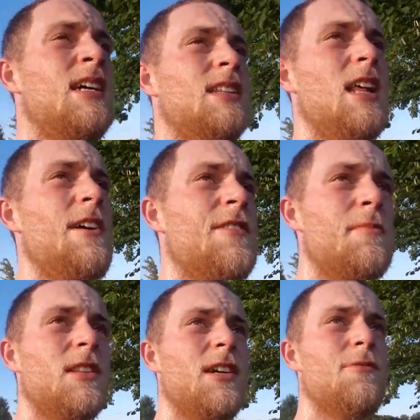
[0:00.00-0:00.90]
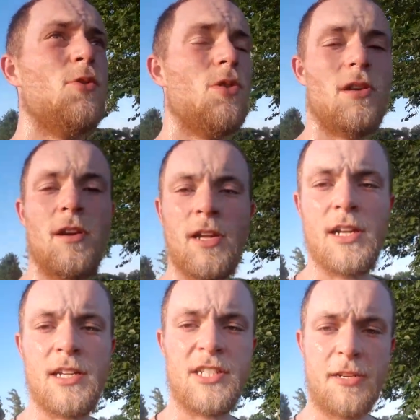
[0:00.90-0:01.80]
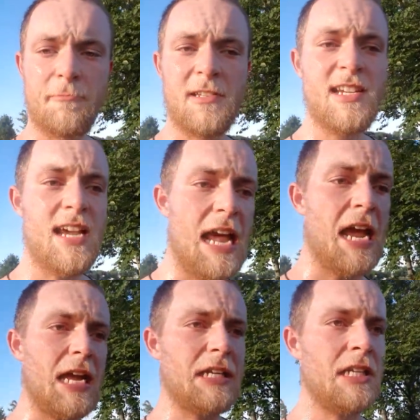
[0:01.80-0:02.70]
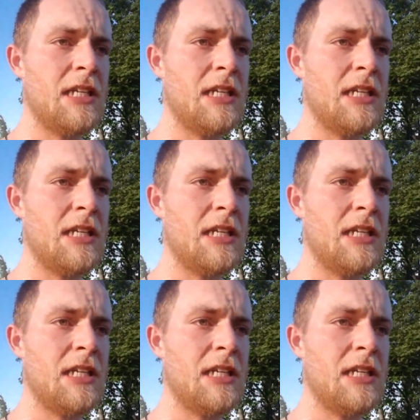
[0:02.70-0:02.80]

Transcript: life can be lived more simply and